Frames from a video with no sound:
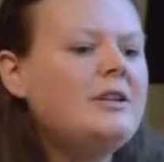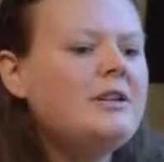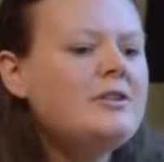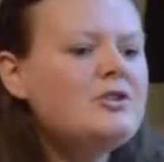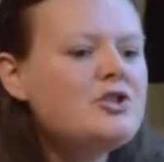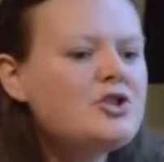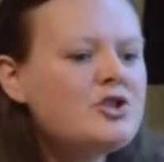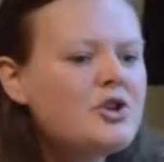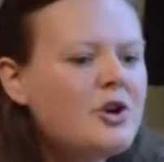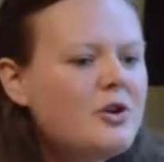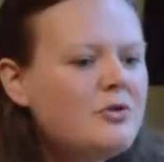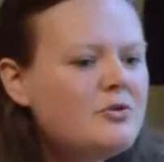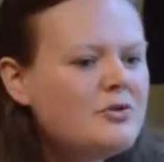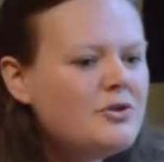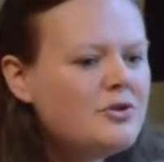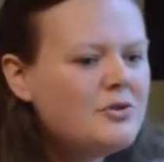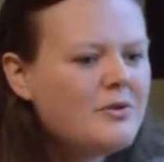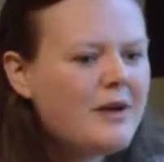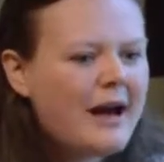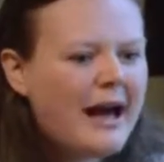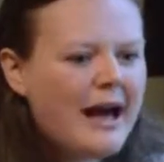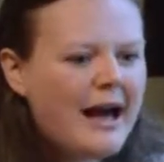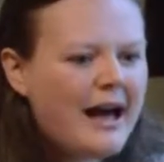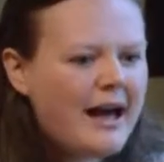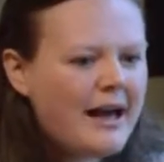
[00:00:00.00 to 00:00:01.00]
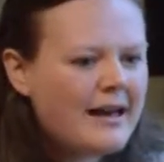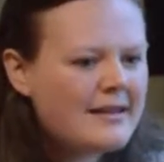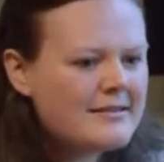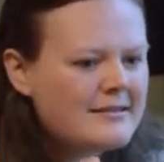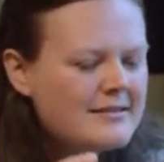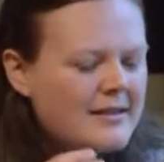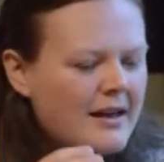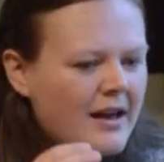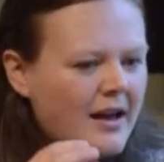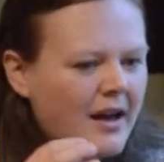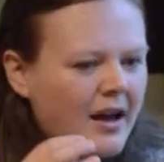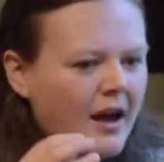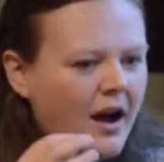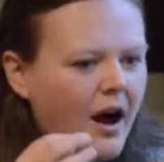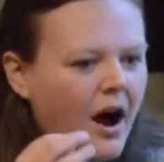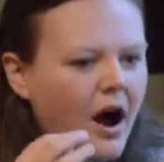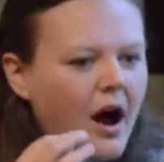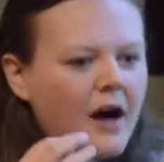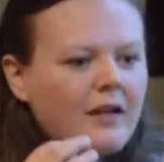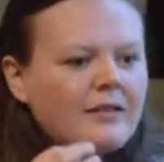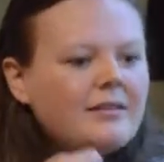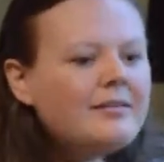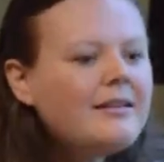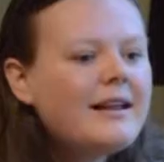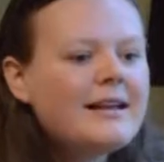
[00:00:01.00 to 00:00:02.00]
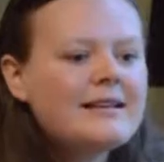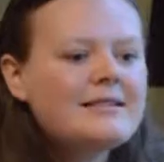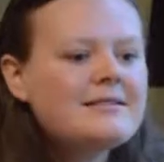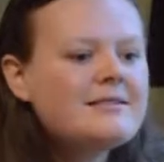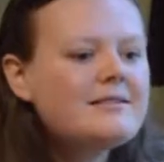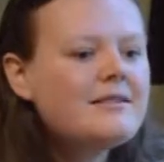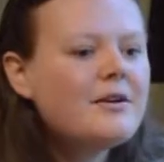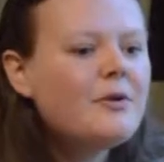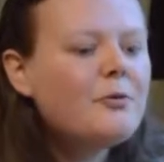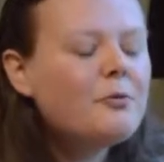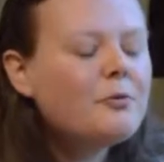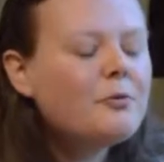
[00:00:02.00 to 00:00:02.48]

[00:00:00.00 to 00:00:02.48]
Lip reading: It showed you as a lesser